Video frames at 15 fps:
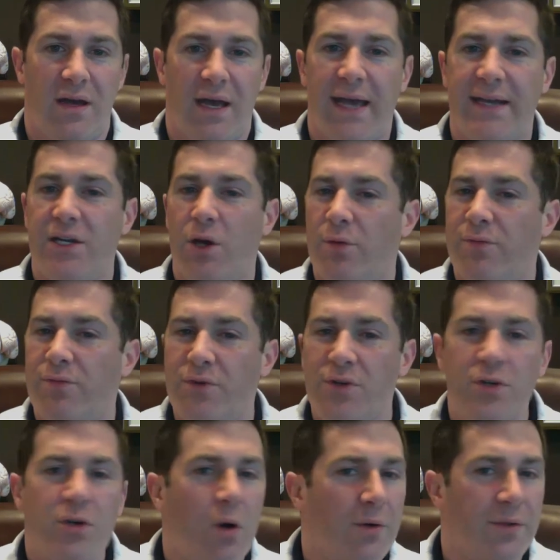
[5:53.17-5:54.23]
I know of
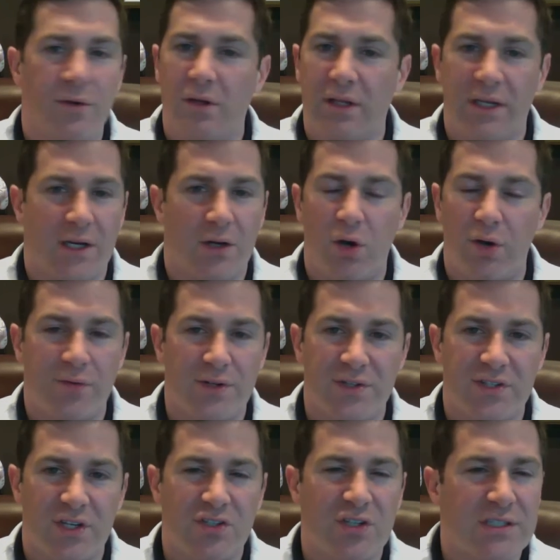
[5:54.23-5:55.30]
no other clinic offering
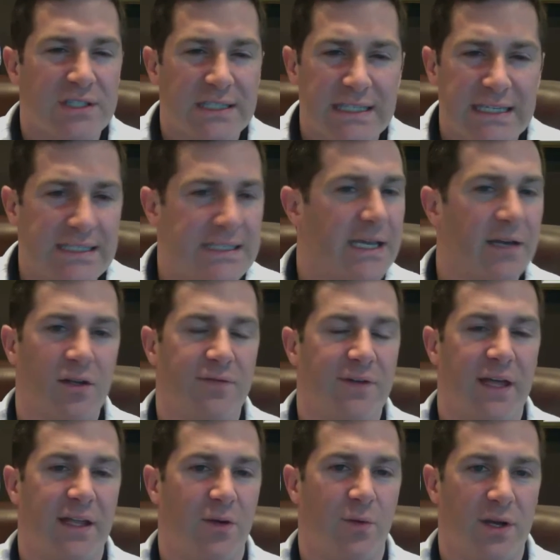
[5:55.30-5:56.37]
such a detailed
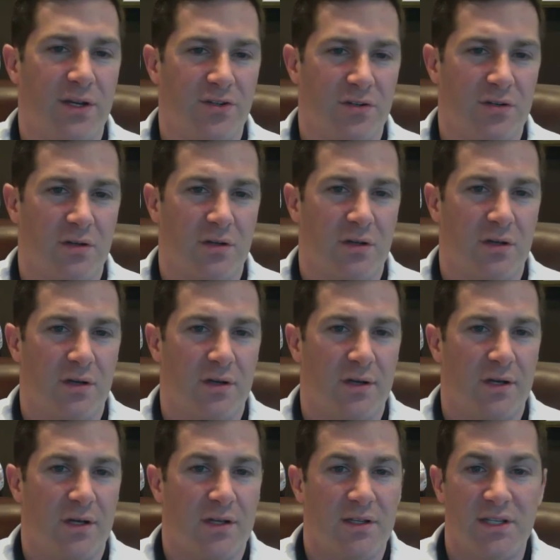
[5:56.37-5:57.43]
evaluation.
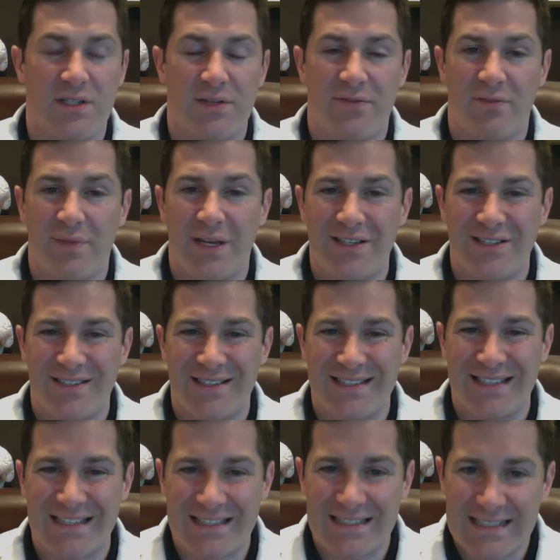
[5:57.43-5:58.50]
This information is
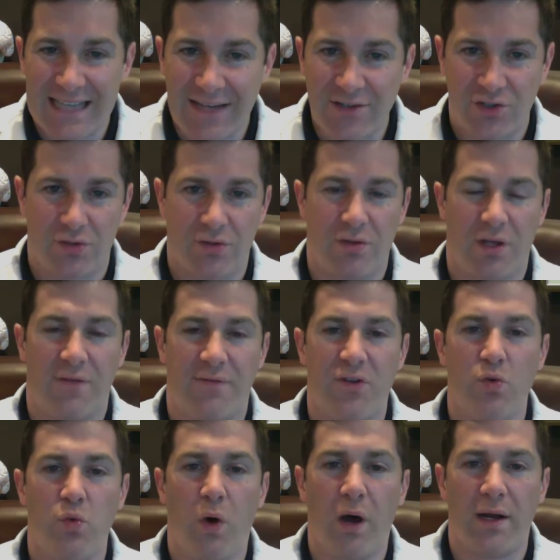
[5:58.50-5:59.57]
essential if
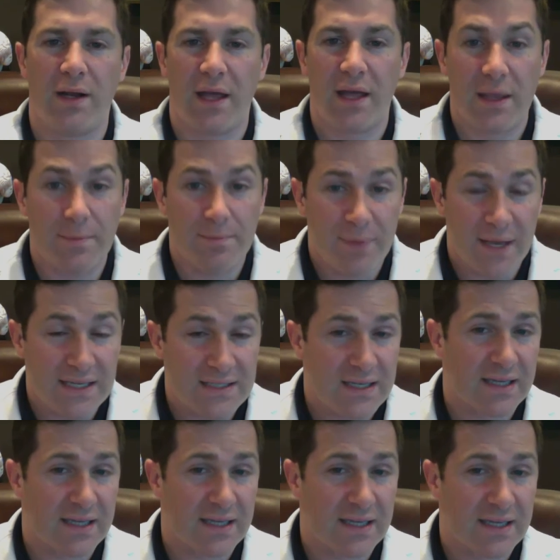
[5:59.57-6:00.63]
you want a
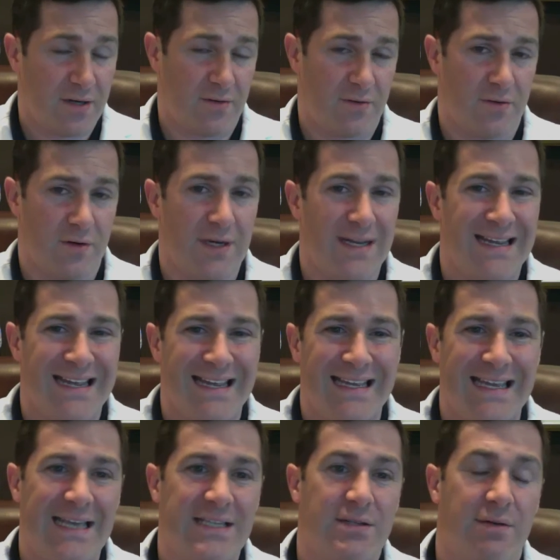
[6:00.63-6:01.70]
baseline comparator in
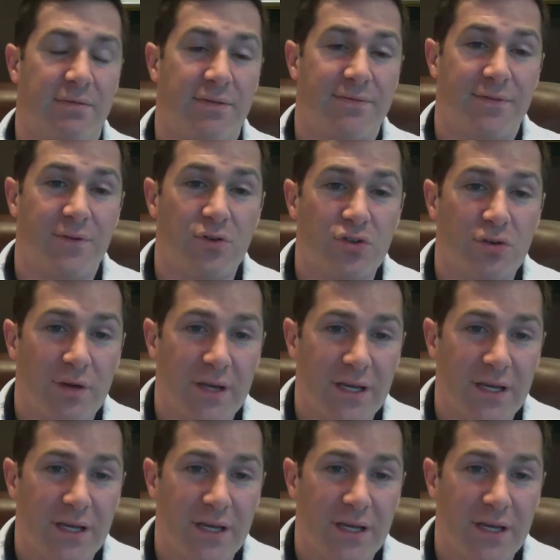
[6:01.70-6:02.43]
case of a future